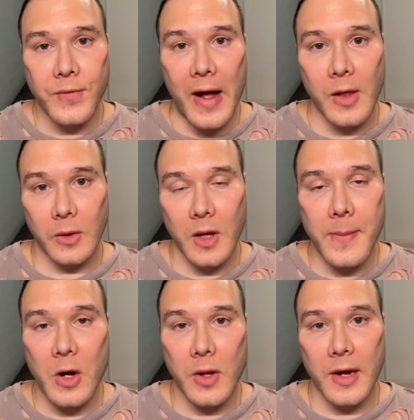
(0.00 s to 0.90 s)
following the
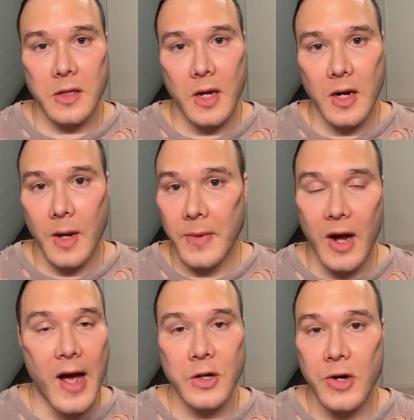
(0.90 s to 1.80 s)
aminoglycoside can be
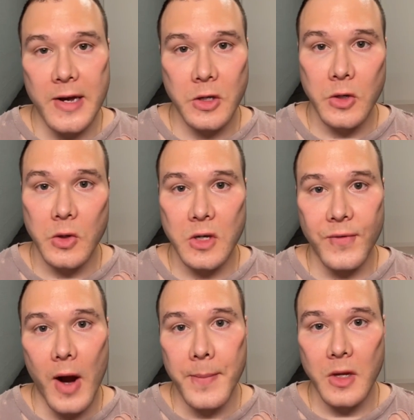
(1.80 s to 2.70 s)
contrast-induced
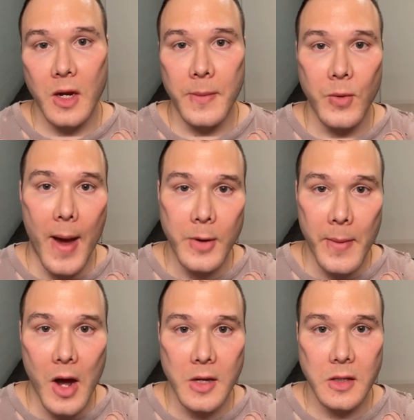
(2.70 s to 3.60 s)
nephropathy, can be
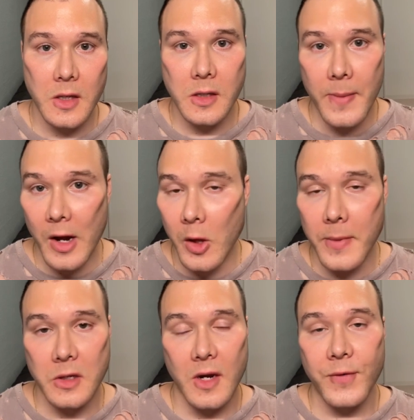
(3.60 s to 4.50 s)
rhabdomyolysis,
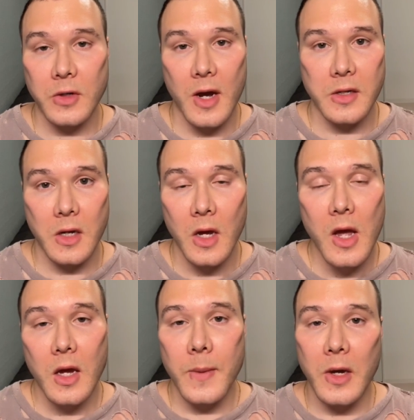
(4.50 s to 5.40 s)
myoglobin is nephrotoxic,
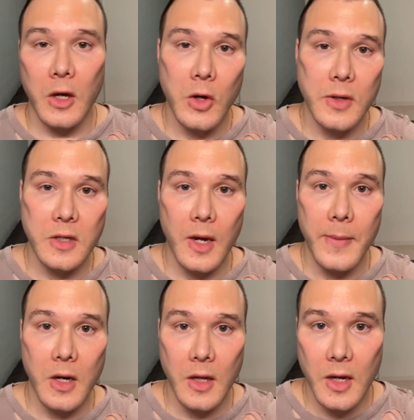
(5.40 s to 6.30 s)
can be acute
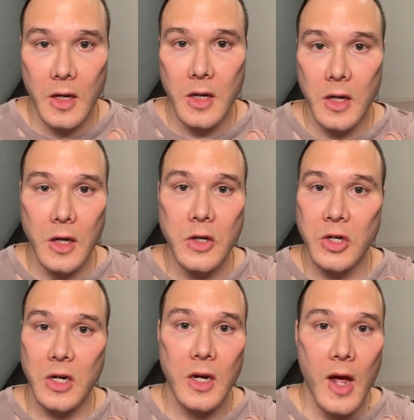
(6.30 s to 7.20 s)
ischemia to the kidney,
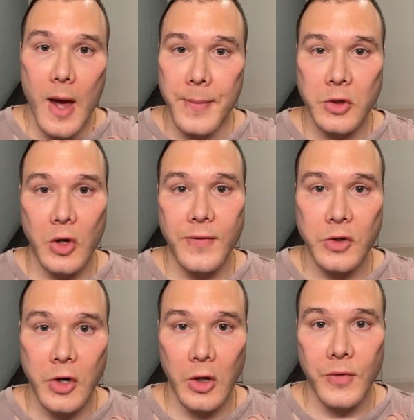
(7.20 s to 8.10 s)
e.g. episode of
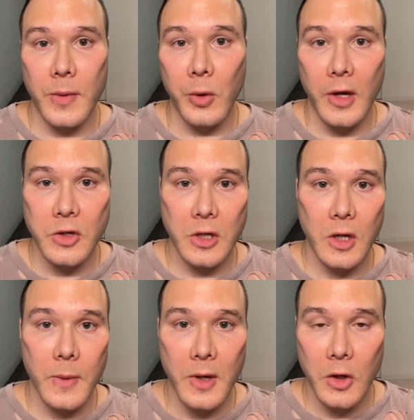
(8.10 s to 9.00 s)
ventricular
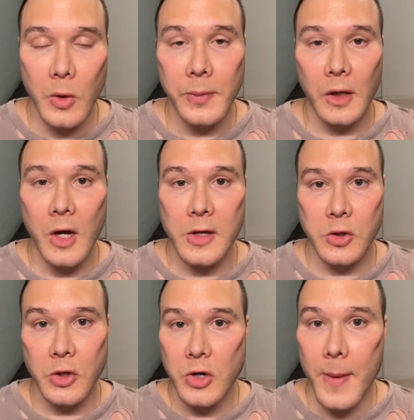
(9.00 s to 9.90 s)
fibrillation, can be acute blood
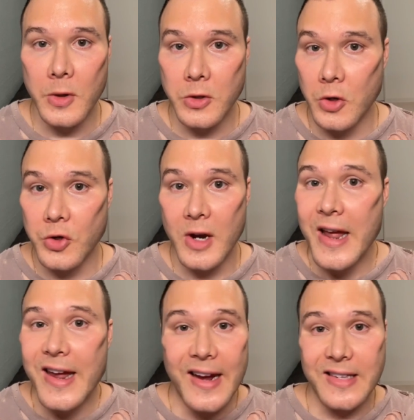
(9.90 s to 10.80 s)
loss due to trauma or surgery.
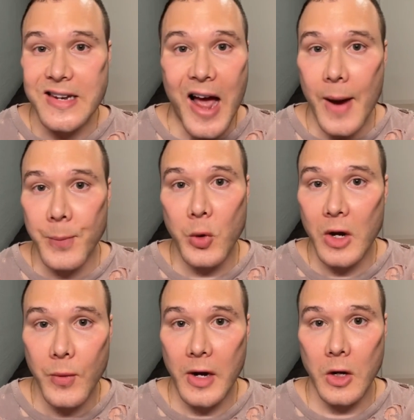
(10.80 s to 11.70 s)
It's not
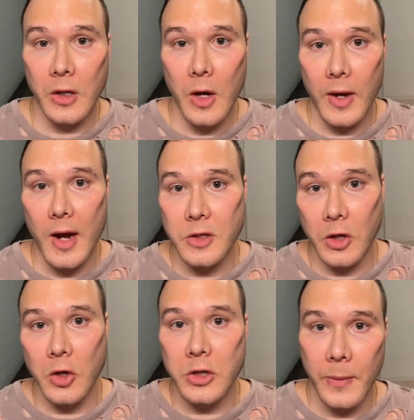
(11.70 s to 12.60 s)
pre-renal, okay? It's
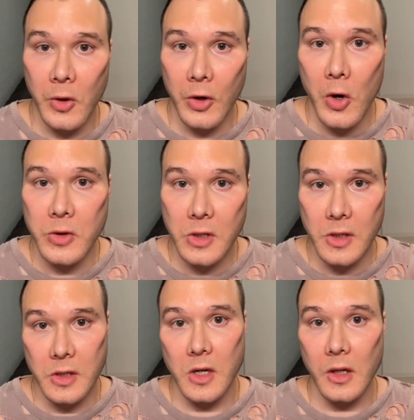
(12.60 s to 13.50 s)
acute tubular
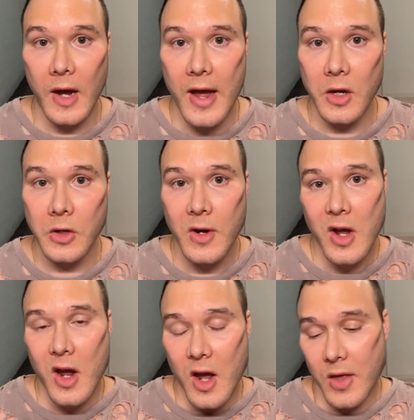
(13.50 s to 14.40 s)
necrosis, exceedingly high yield.
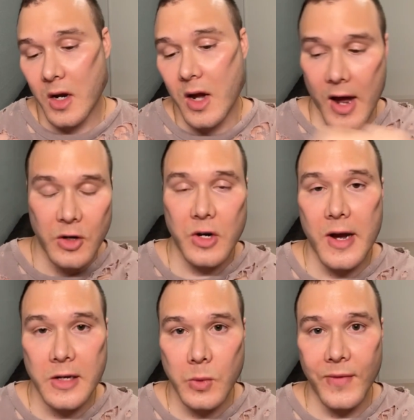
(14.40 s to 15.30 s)
And then in
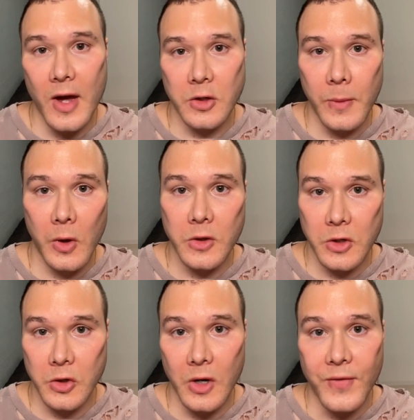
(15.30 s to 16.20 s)
contrast, we've got tubular
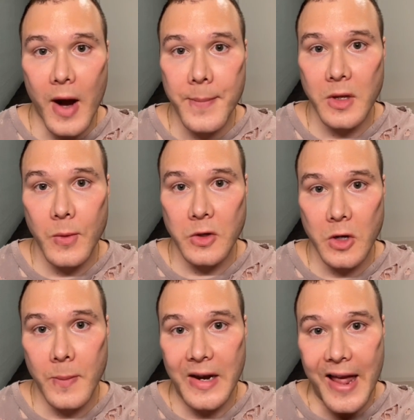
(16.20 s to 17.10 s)
interstitial nephropathy, which is
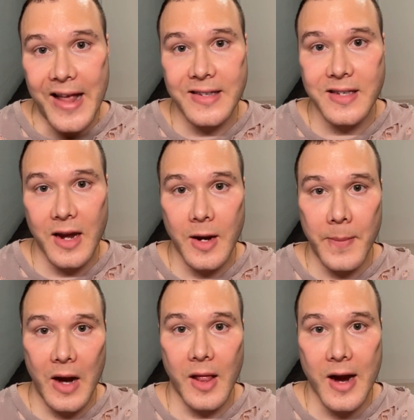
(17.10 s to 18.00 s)
gonna be an NSAID,
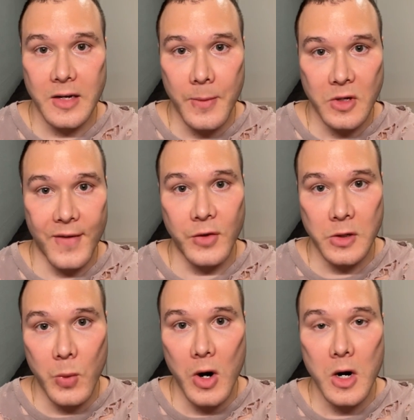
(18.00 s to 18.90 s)
beta-lactam, or
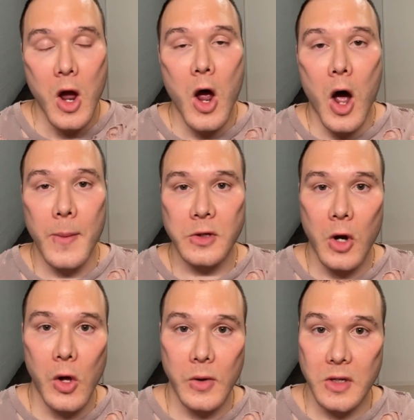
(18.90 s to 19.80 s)
cephalosporin, almost
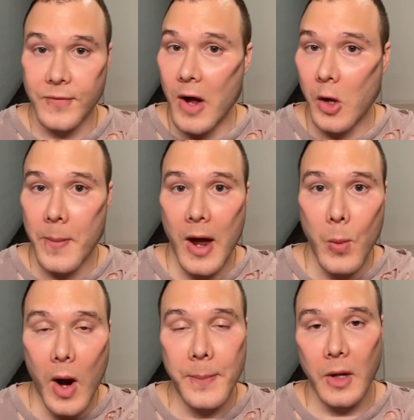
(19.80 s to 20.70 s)
always followed by
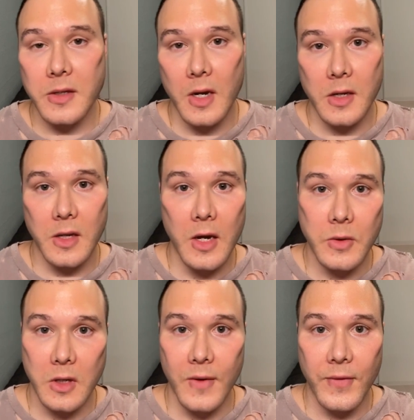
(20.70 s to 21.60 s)
white blood cells,
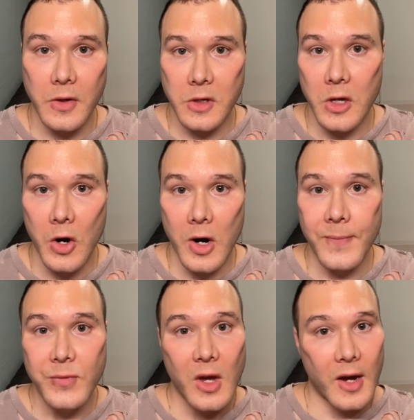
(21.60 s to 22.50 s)
eosinophils in the
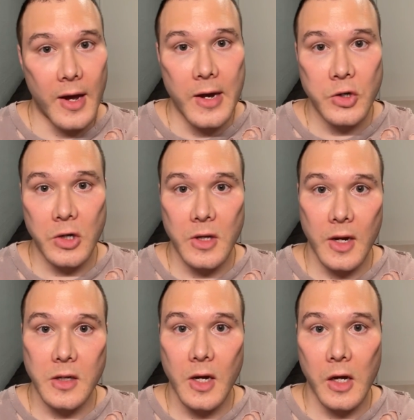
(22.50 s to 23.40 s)
urine. Occasionally,
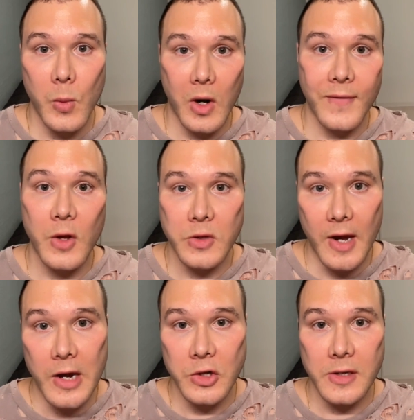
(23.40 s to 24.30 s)
they can tell you one of
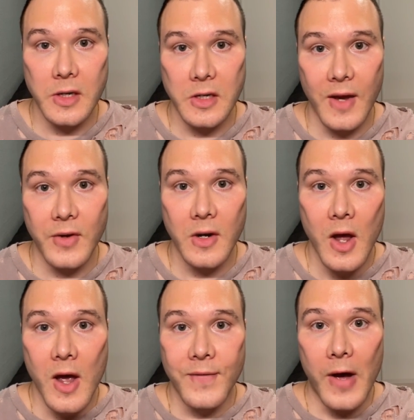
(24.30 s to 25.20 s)
those agents is given,
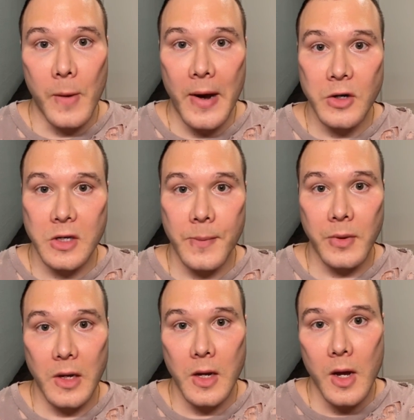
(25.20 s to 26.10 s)
followed by just
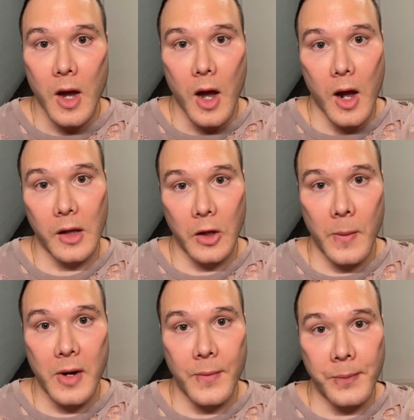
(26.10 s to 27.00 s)
simply a
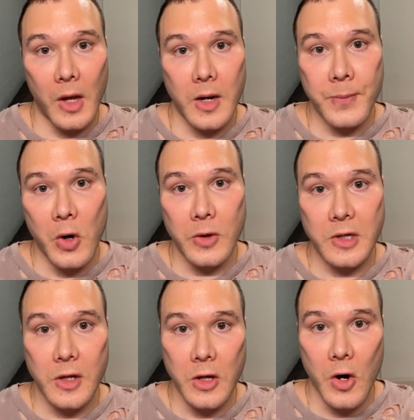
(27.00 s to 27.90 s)
little bit of blood and
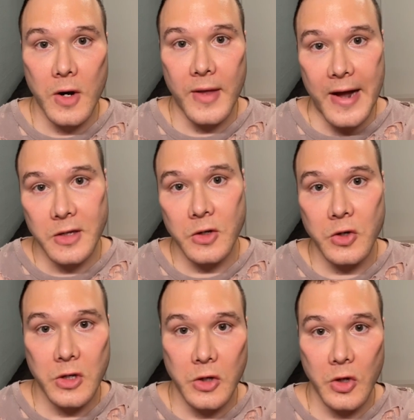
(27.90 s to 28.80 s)
protein in the urine. That's
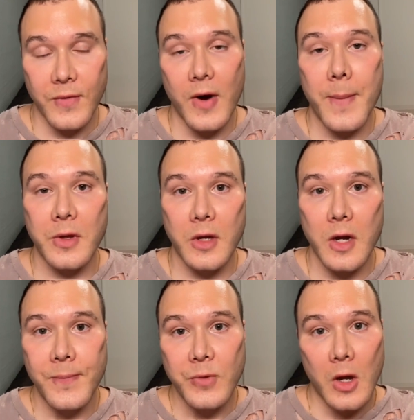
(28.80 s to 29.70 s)
interstitial
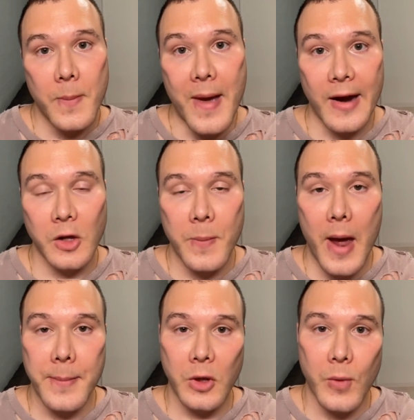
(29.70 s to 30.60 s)
nephropathy.
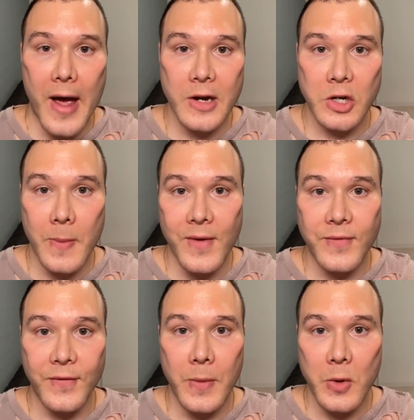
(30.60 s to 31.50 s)
Maculopapular rash in
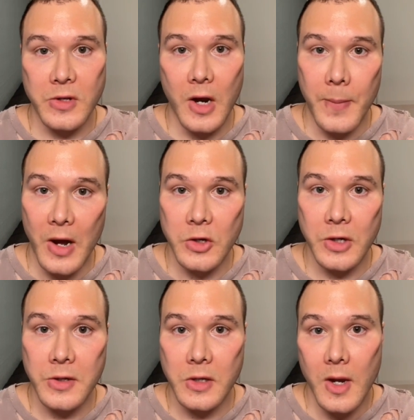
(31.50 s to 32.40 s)
about 50% of
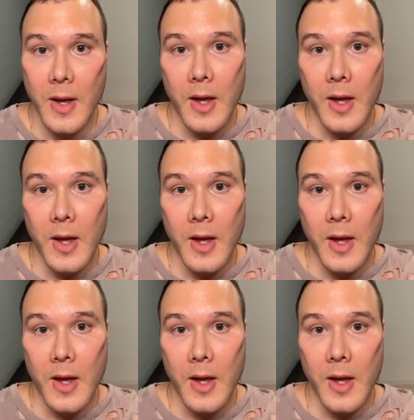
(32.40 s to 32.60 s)
patients.